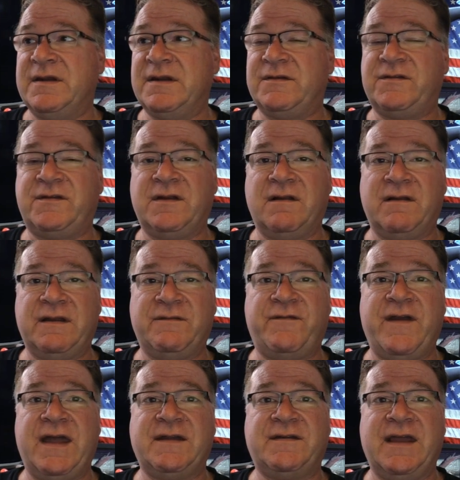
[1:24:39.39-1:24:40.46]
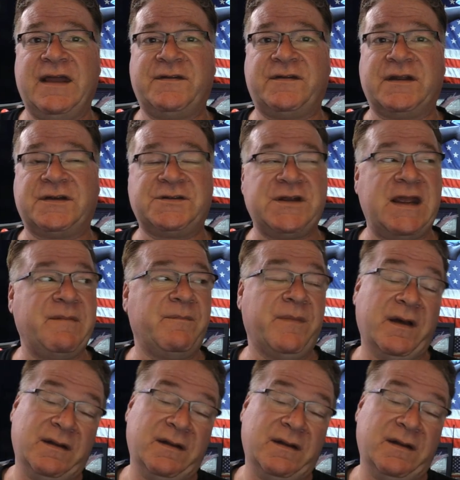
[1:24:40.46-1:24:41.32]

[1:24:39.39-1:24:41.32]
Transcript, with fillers: and it's still in fantastic shape.